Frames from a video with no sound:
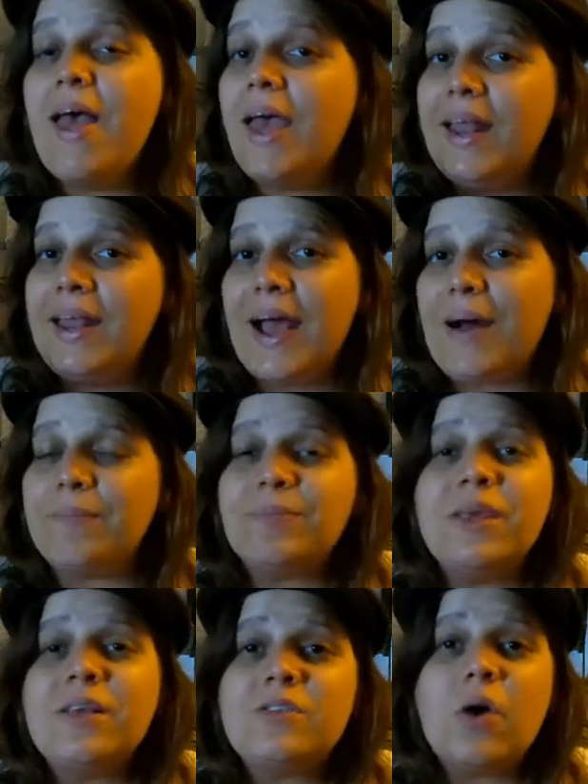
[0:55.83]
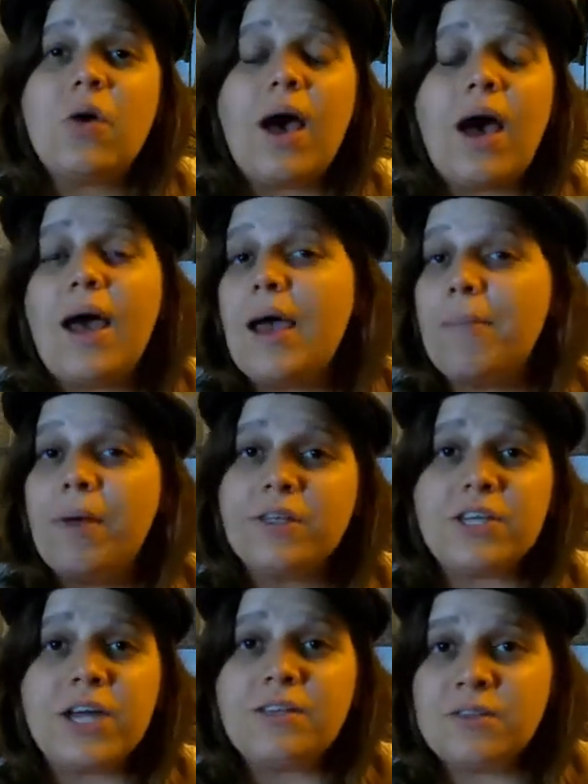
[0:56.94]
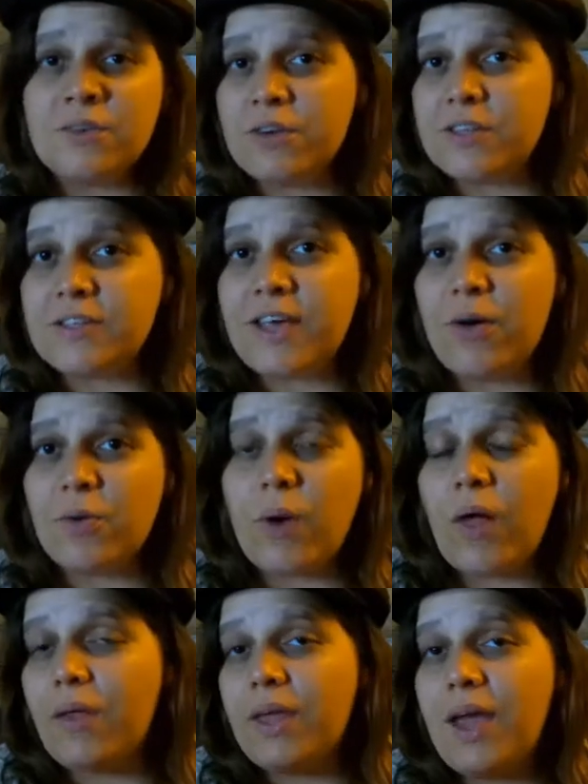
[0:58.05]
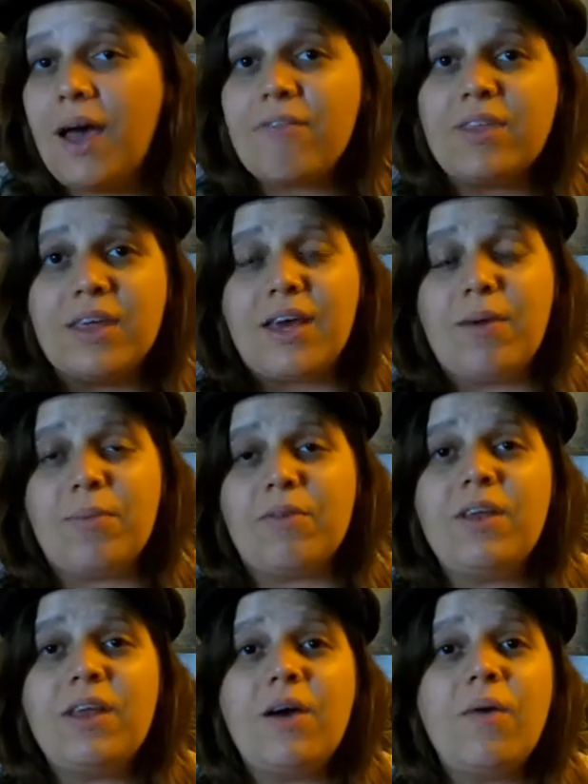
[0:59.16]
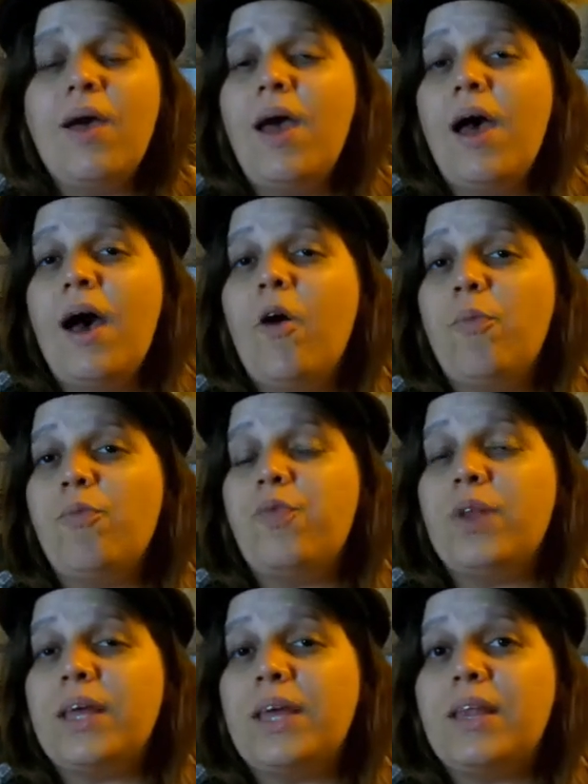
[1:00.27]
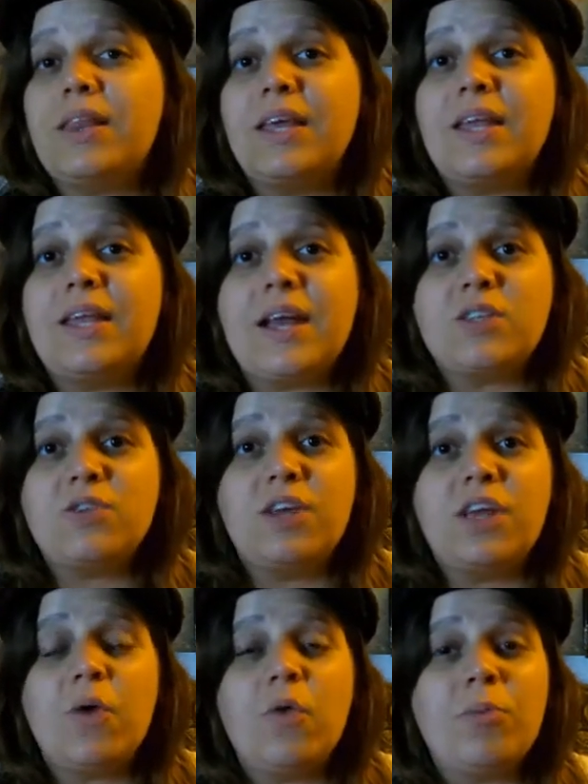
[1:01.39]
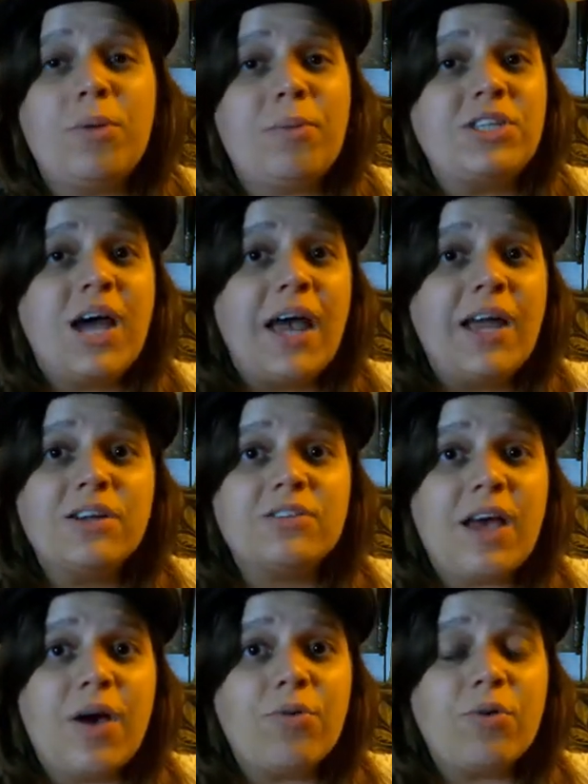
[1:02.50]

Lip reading: Anyhow, so I apologize for the sound quality of the coming video. Hopefully the next video will be much higher sound